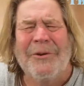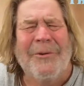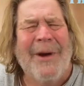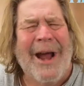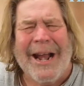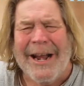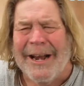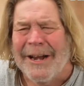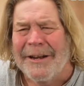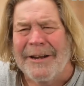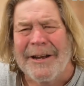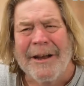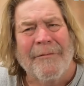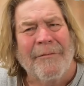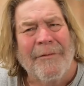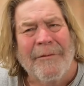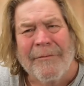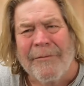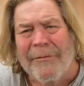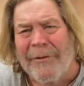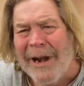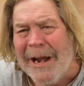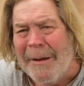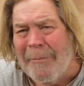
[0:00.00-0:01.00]
you had a
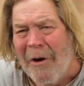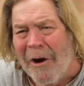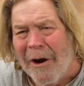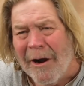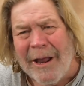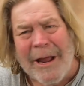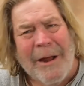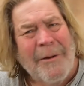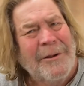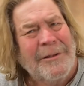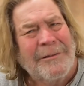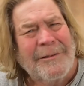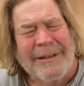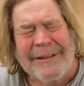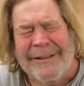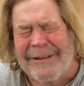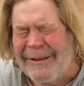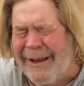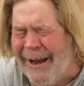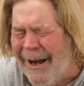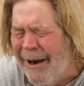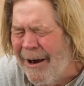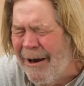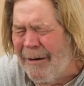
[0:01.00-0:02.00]
different frame on it. It was a
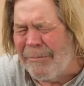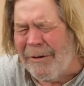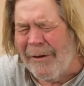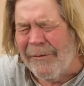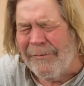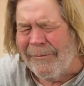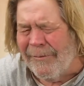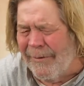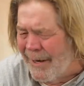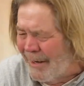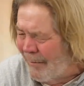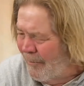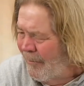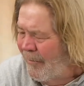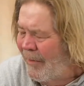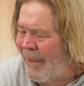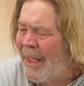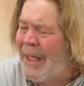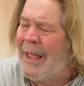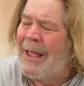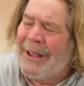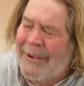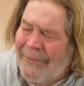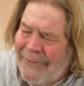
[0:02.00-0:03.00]
terrible
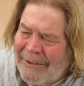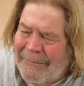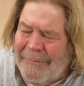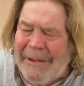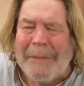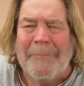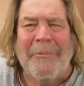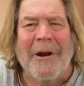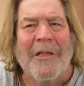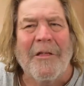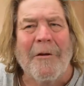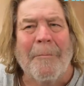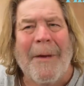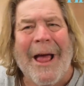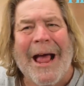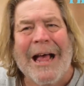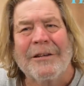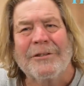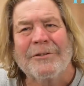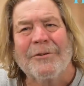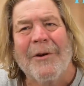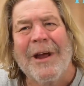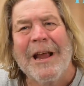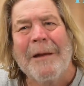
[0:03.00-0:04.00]
frame. Well, my brother
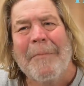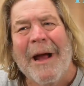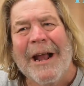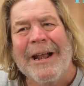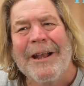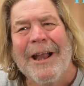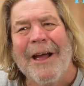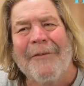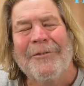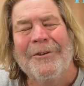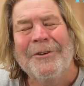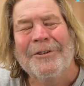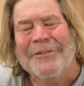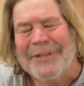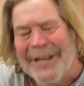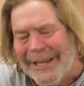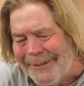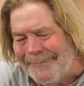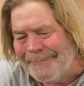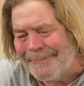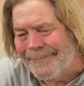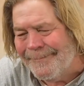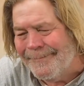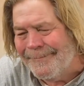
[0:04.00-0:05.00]
passed away and my nephew
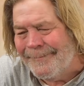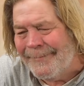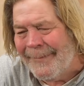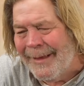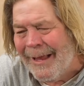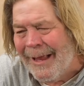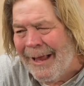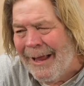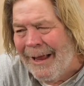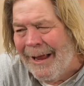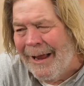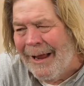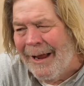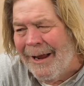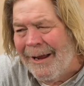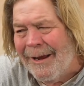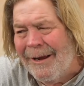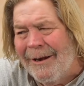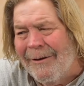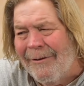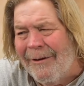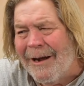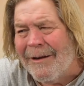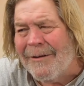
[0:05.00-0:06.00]
said,
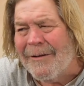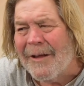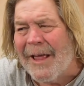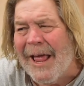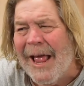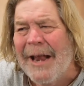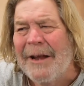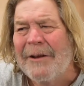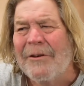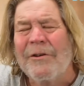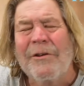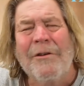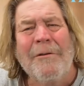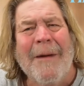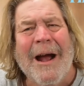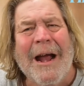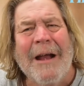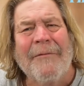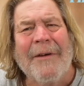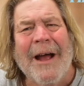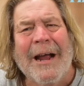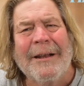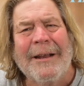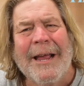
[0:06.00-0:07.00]
you know, Uncle Kent, do you
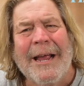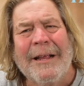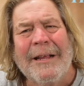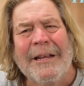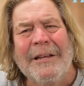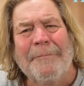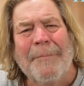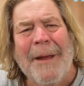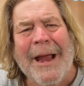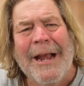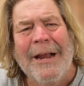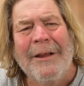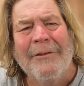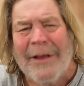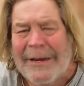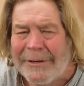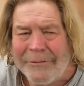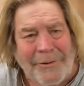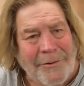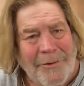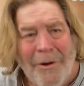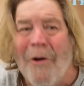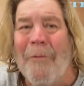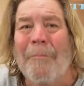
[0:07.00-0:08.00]
mind if I take these paintings? I
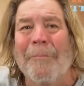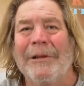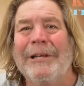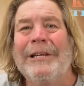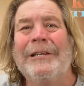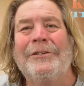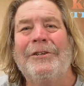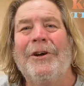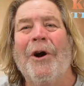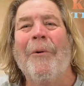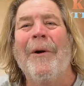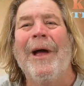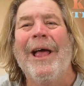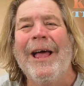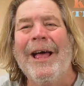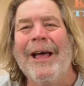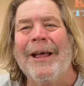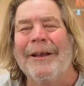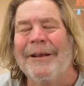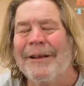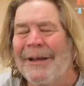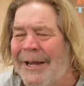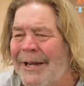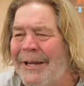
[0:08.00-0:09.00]
said, no, please, go
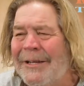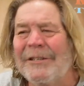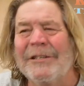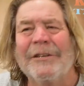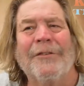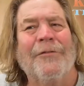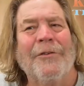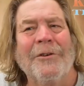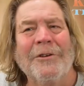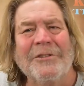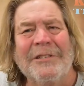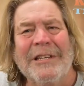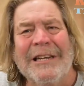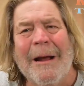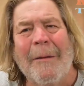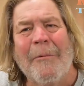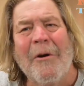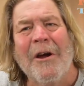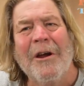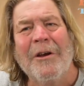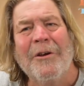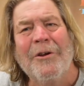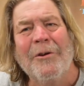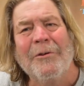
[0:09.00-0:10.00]
ahead. He said, first thing I
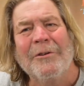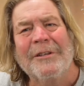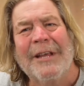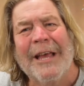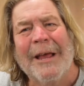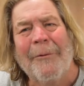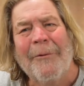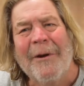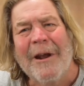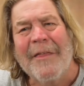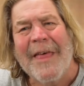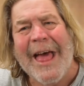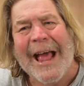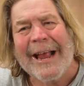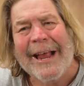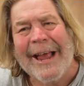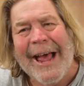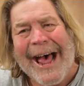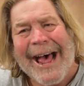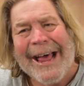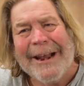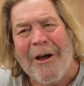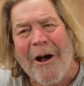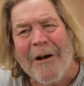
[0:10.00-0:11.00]
want to do is get rid of that
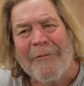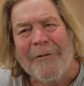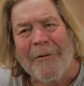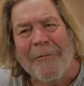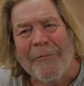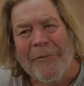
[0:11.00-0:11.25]
god-awful